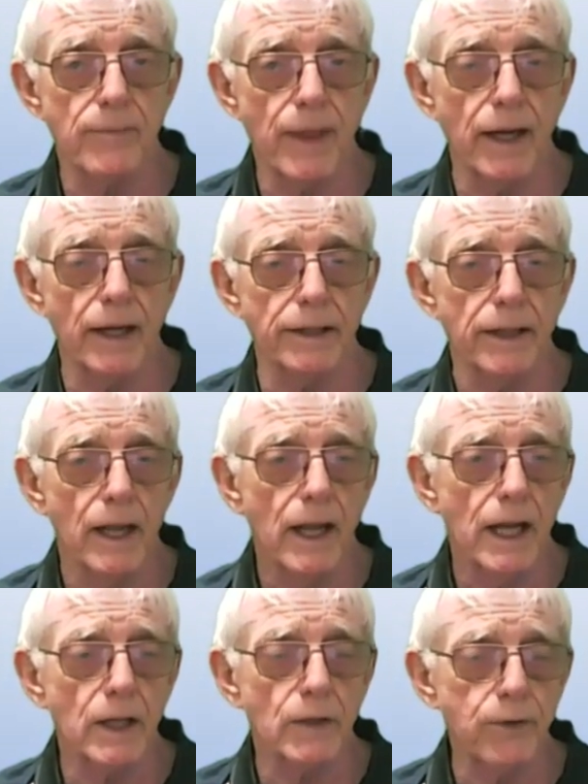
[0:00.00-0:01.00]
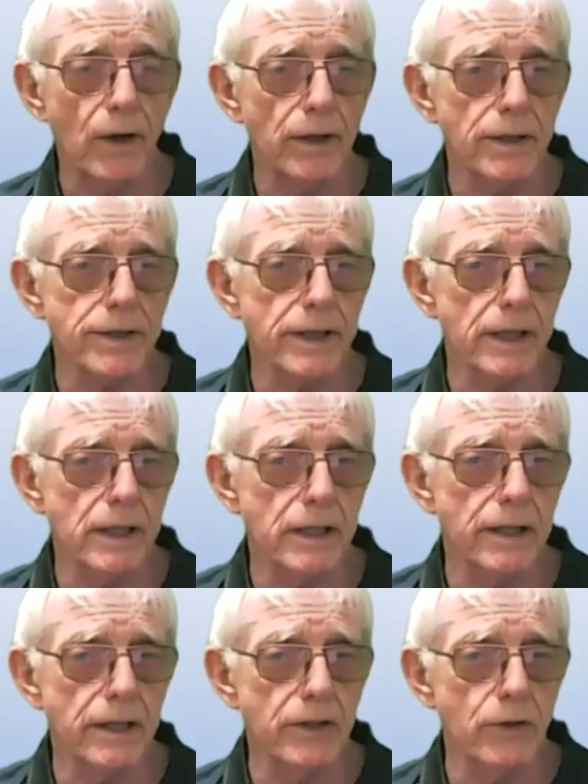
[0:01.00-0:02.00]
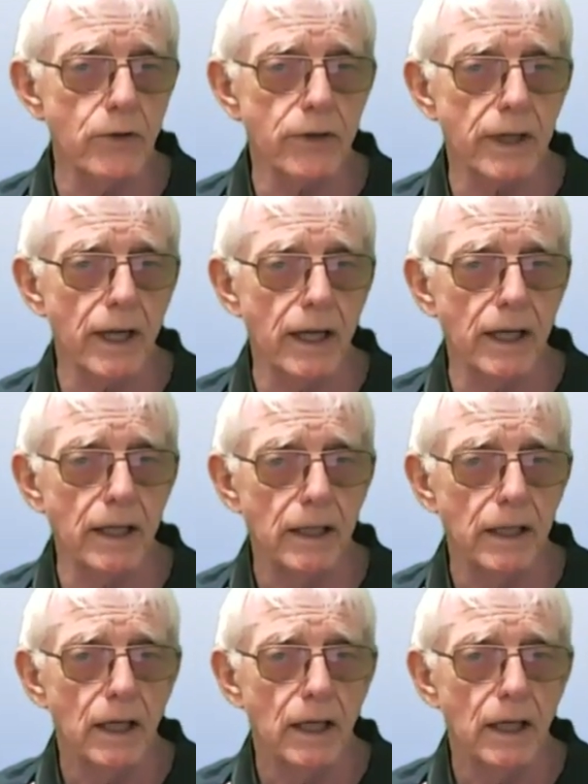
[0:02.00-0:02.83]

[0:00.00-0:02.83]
And as far as the UK